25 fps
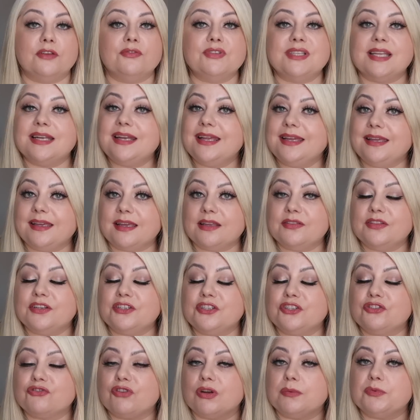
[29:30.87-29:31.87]
there is a link in the
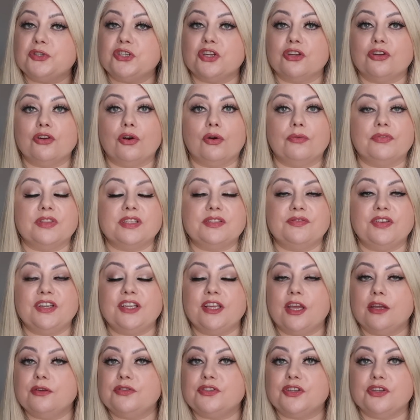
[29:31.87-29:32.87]
description of this
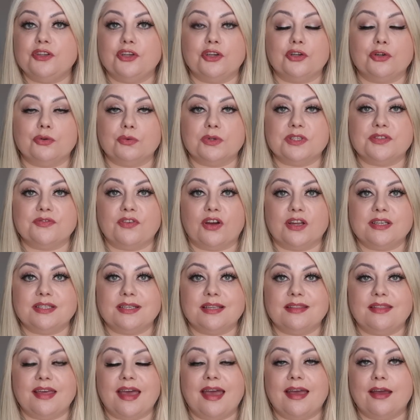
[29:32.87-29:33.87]
video, so you can always
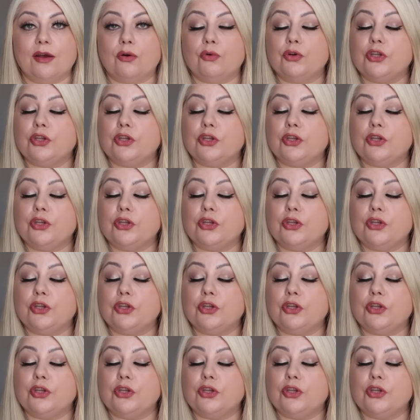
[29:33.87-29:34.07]
find it there,